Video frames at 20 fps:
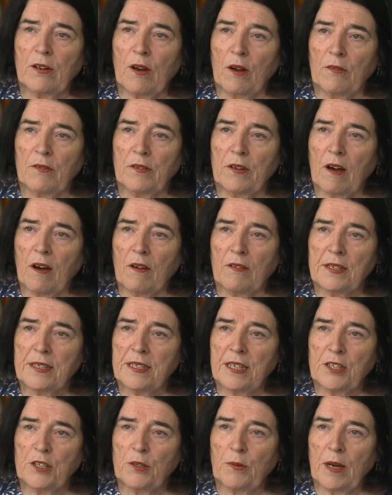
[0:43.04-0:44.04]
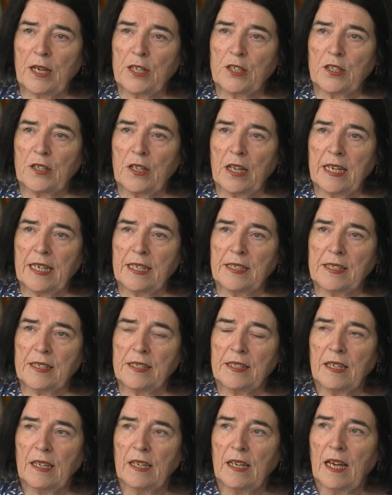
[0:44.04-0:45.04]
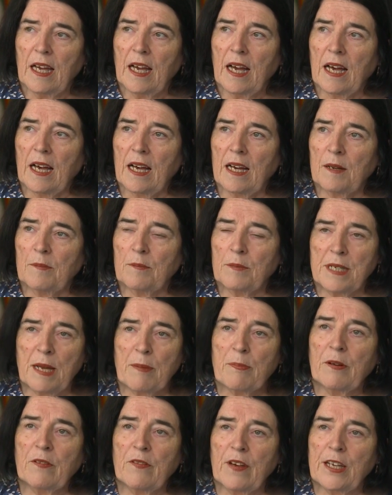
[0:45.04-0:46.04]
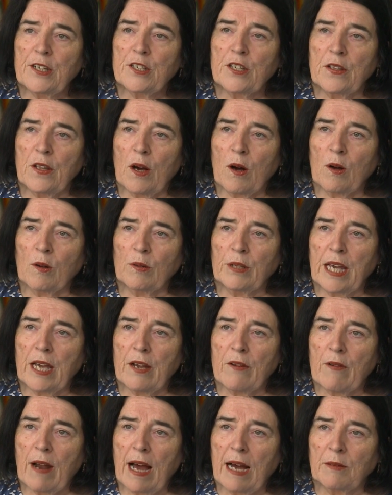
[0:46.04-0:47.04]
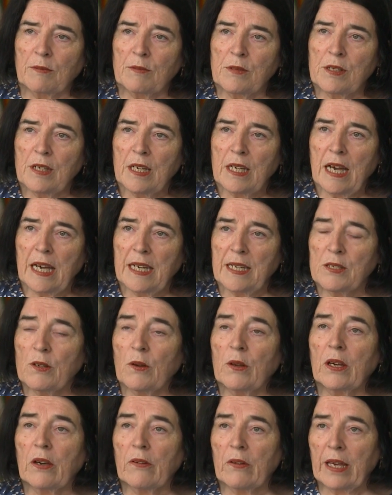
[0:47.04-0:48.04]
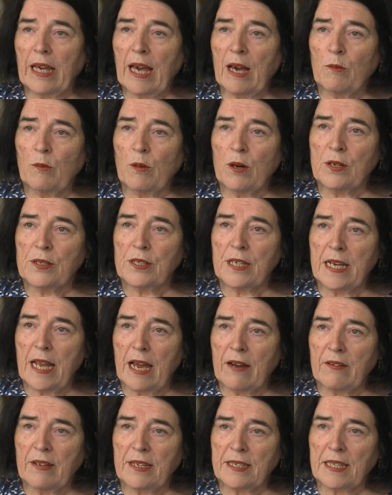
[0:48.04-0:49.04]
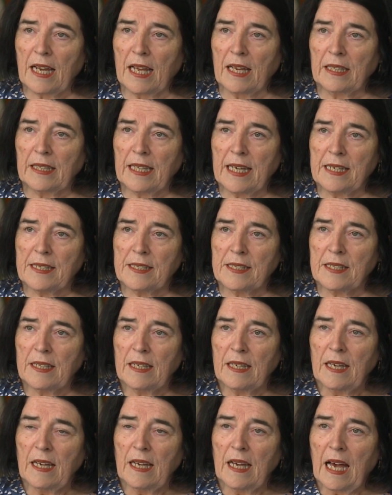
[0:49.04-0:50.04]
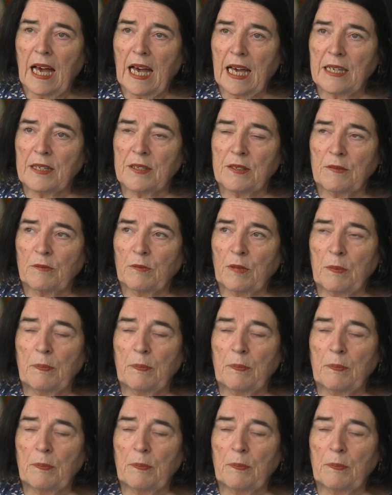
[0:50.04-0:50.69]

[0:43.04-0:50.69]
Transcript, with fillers: on a situation that is deprivation the whole year round, and is only going to get worse in areas like this, and we